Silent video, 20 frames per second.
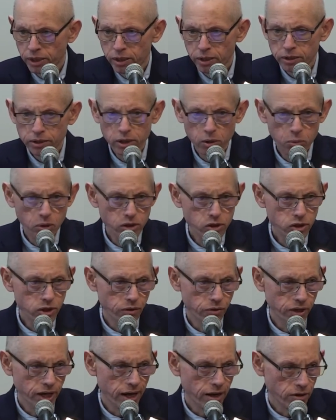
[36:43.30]
There was the
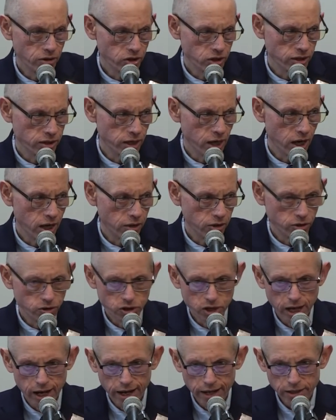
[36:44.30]
$1,000
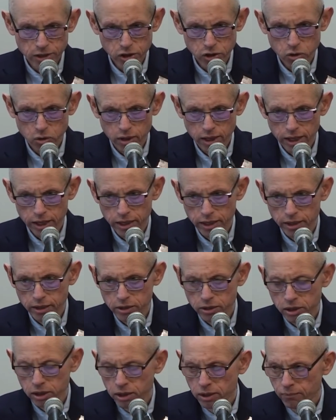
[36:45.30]
tax
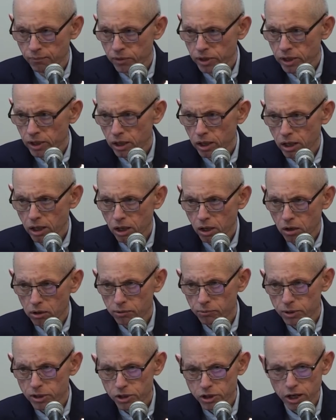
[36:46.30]
credit on
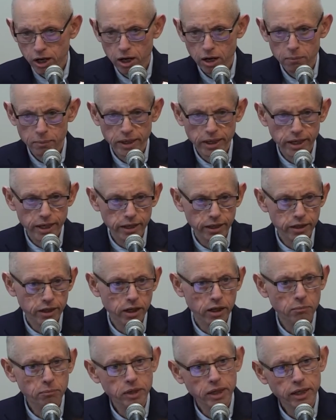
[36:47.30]
retirement
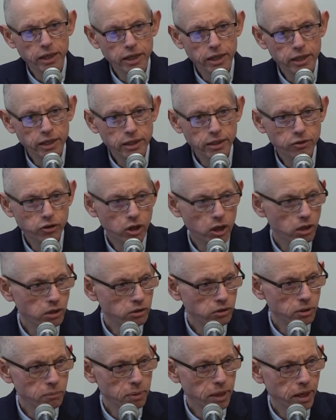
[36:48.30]
income that he
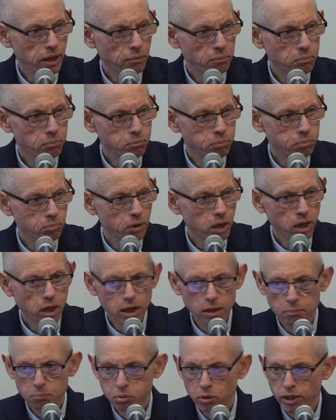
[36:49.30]
talked about
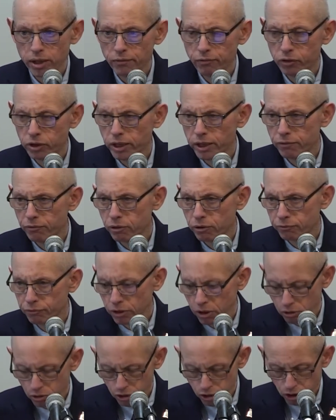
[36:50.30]
briefly for
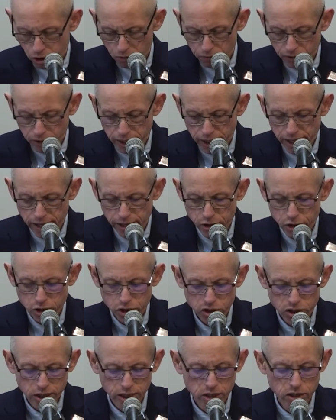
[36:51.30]
folks over the age of
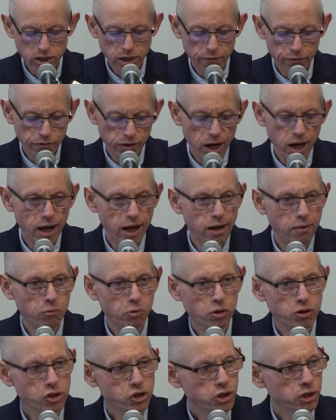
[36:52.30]
65.
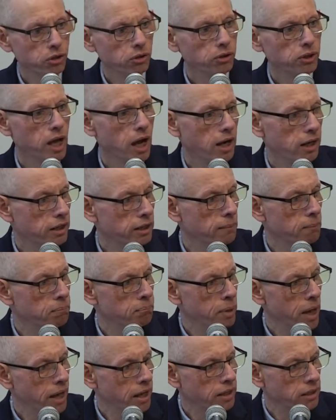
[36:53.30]
We're still not
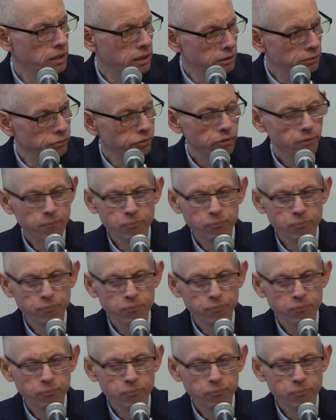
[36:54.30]
competitive